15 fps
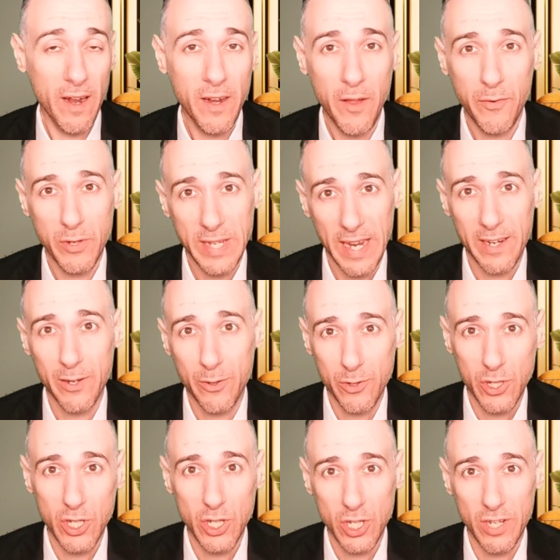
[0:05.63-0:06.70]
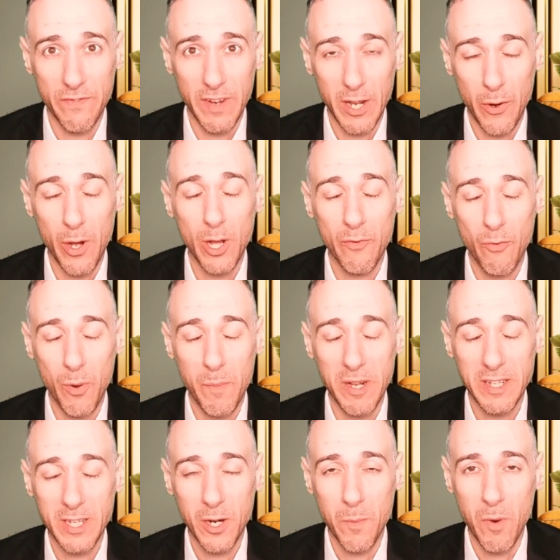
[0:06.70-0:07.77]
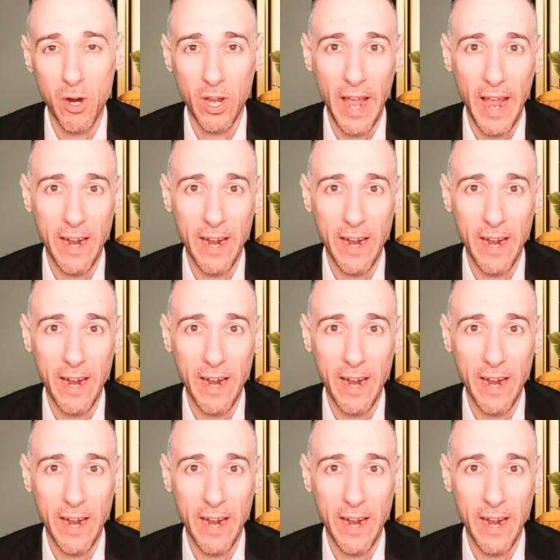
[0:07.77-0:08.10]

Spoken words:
another technical cheat sheet video. Hello everyone, Monty here, market